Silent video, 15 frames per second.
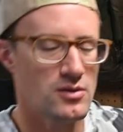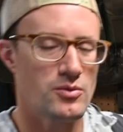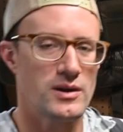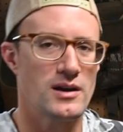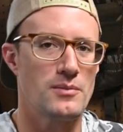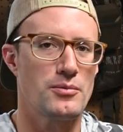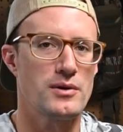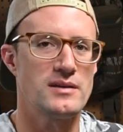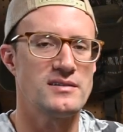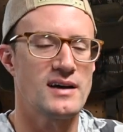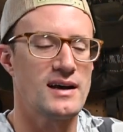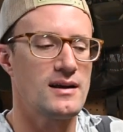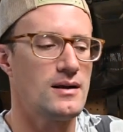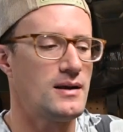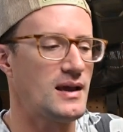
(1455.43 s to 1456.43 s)
We got pretty
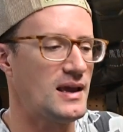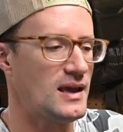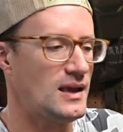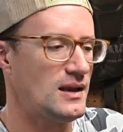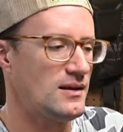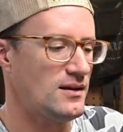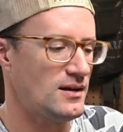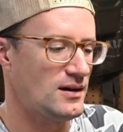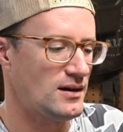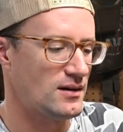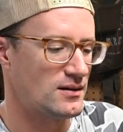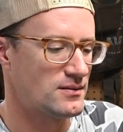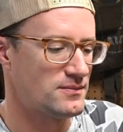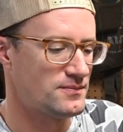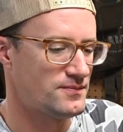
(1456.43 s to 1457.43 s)
tired, and
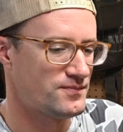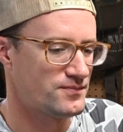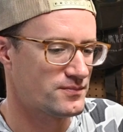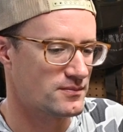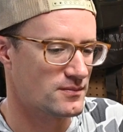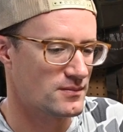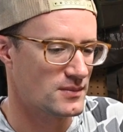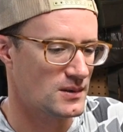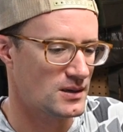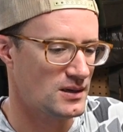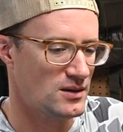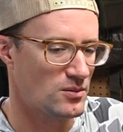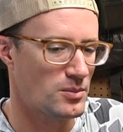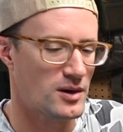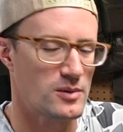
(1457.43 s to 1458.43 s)

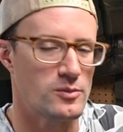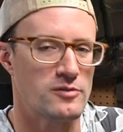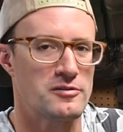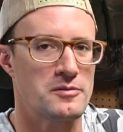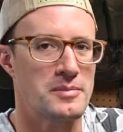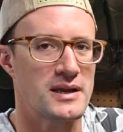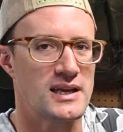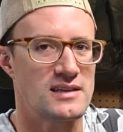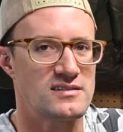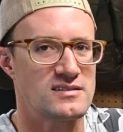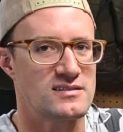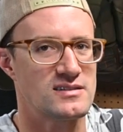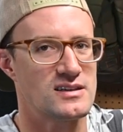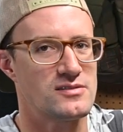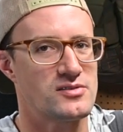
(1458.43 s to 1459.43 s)
you know, the bottom of our pants
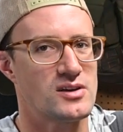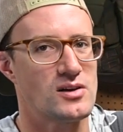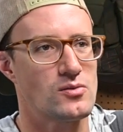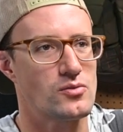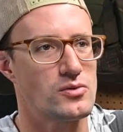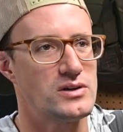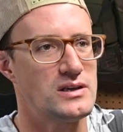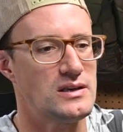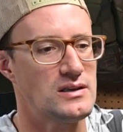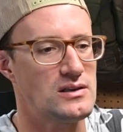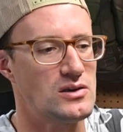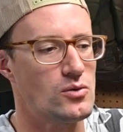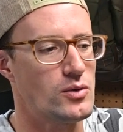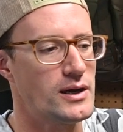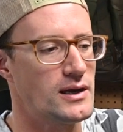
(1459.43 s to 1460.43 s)
and stuff got
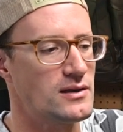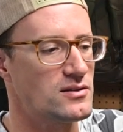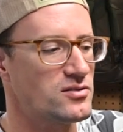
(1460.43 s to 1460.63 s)
really wet,